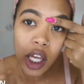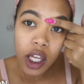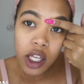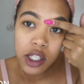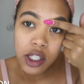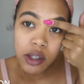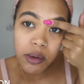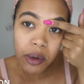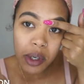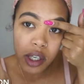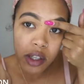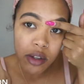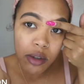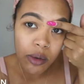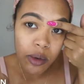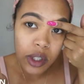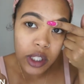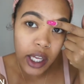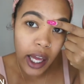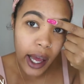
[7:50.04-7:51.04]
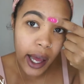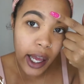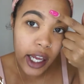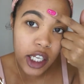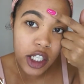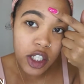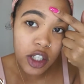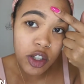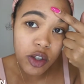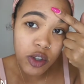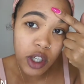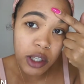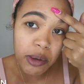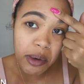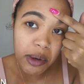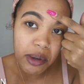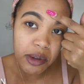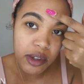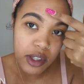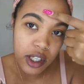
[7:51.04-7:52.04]
So what I do is I stretch
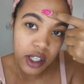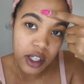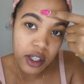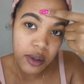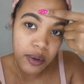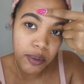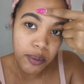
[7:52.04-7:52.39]
my, you see?